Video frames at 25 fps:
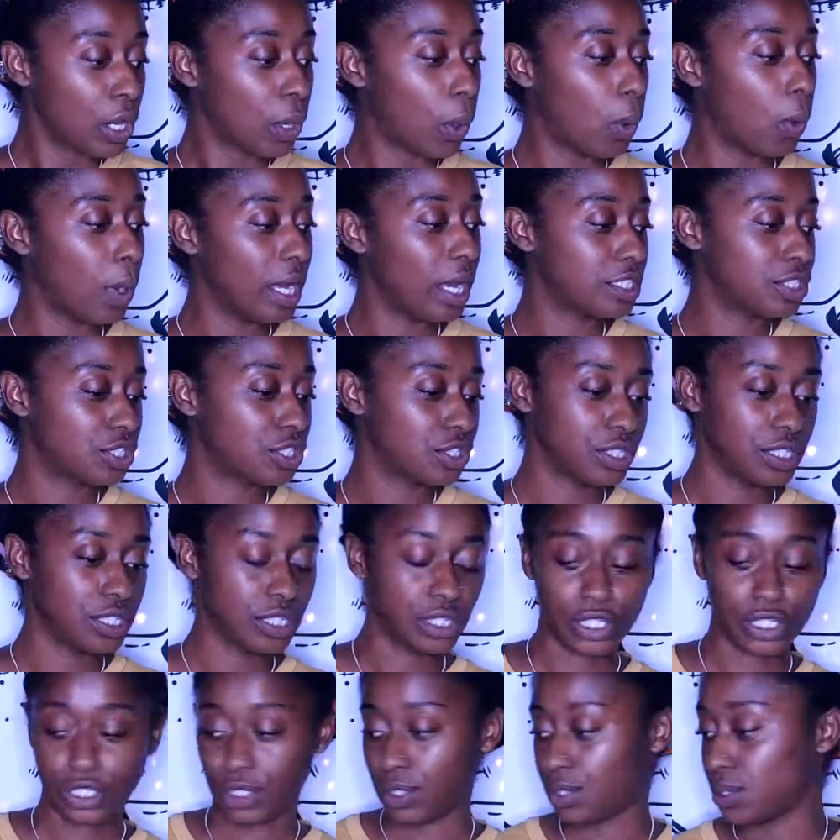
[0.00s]

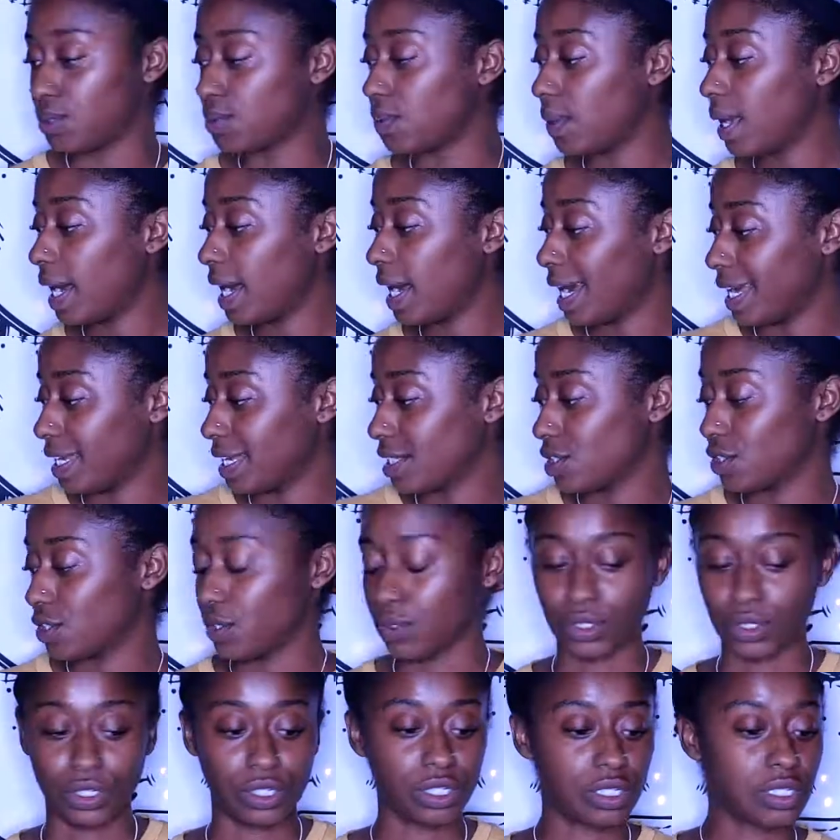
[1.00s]
Questions to ask
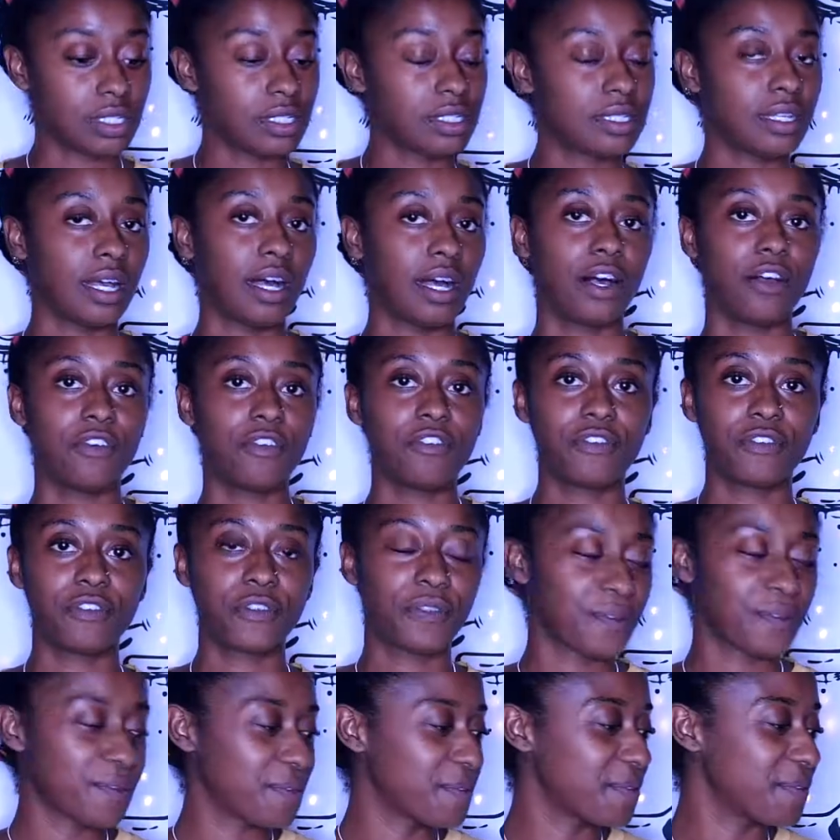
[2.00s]
yourself
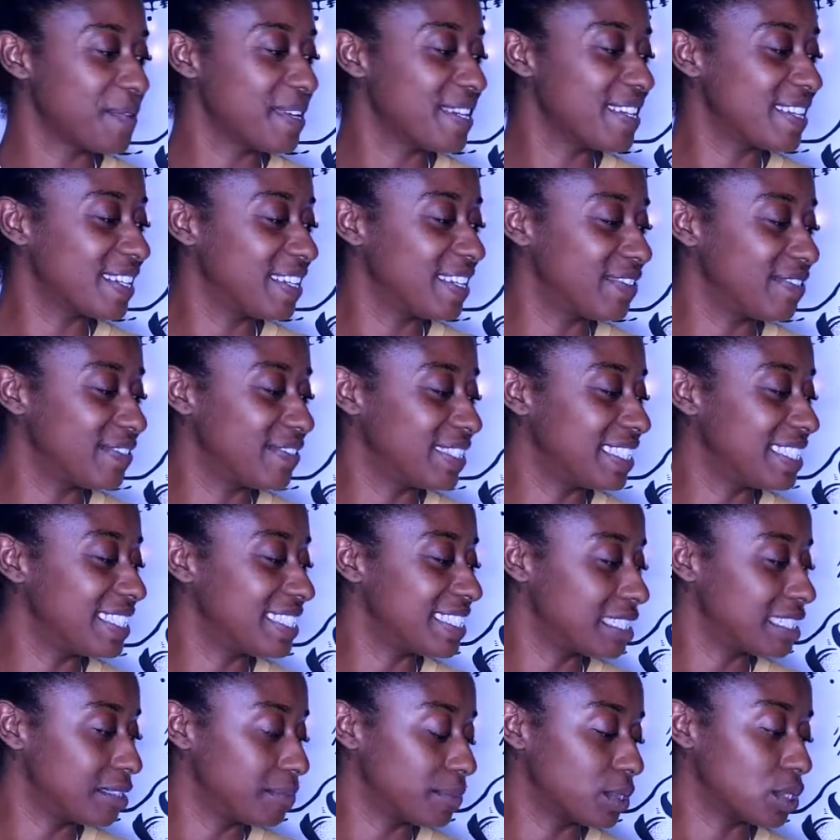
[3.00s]
through the week of
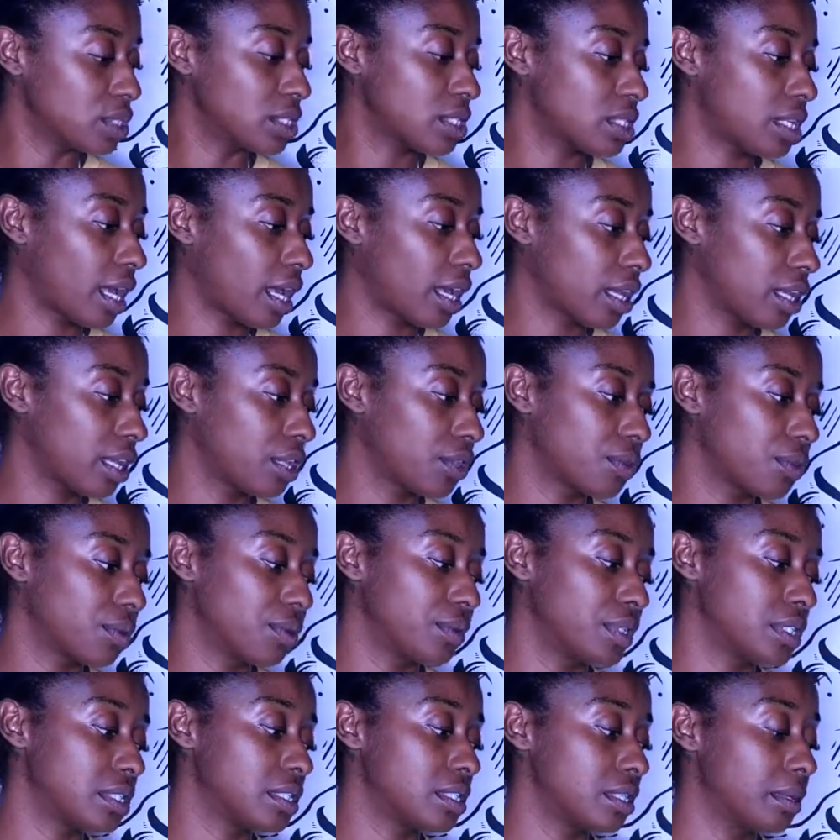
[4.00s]
December 2nd
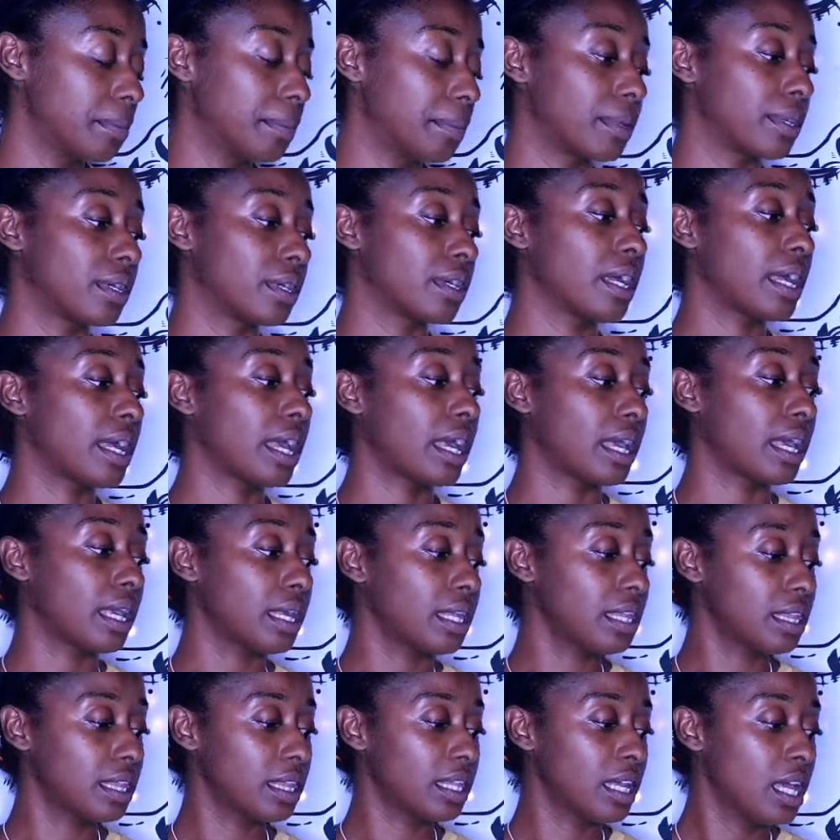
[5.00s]
through December
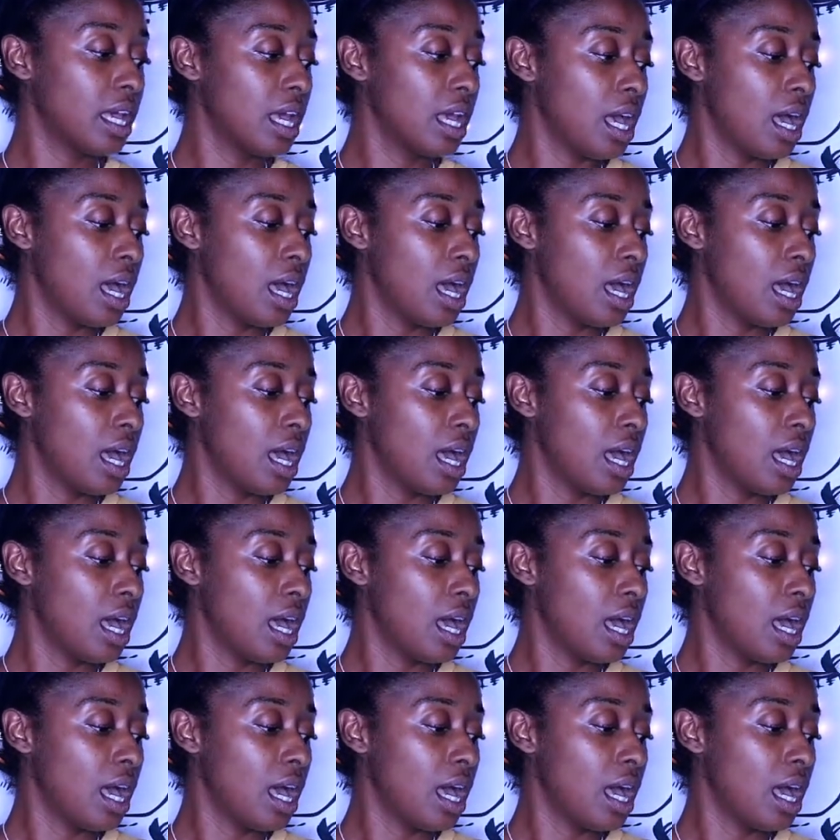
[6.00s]
8th.